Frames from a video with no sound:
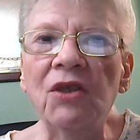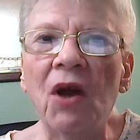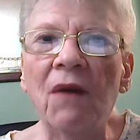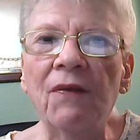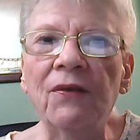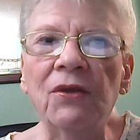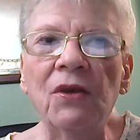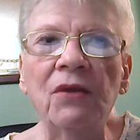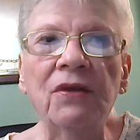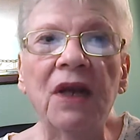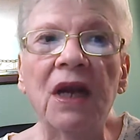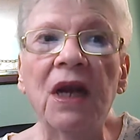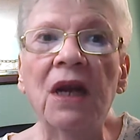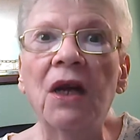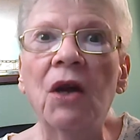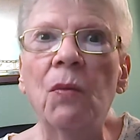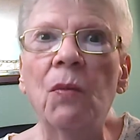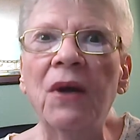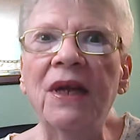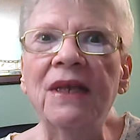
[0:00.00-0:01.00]
officers in
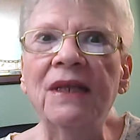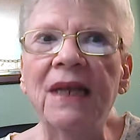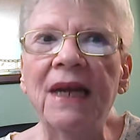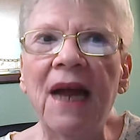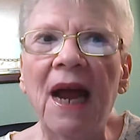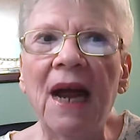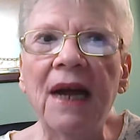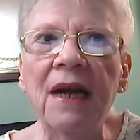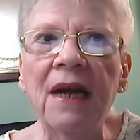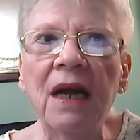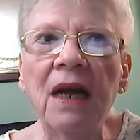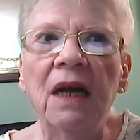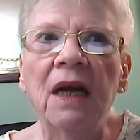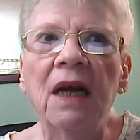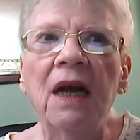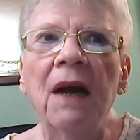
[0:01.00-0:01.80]
Louisiana,